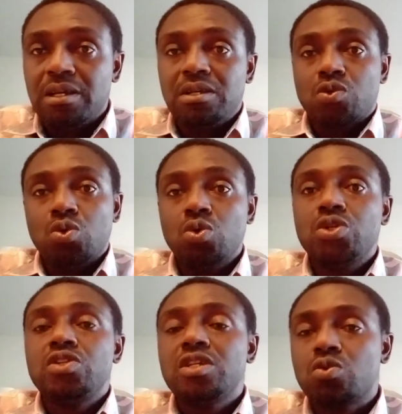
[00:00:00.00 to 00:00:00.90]
So
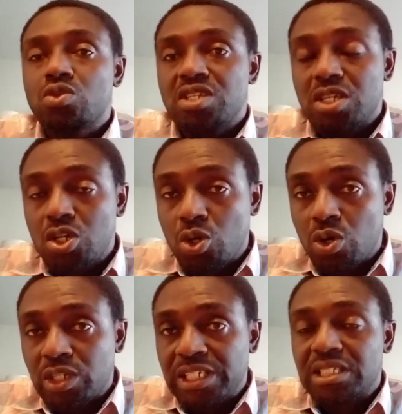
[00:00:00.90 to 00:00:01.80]
you need to
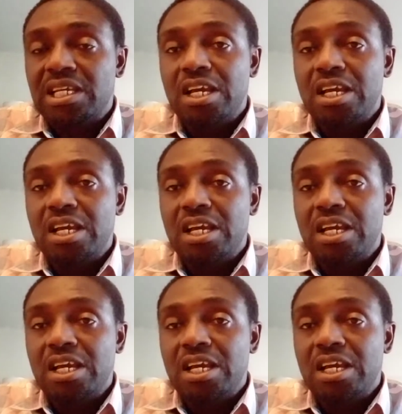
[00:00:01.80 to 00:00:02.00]
secure it.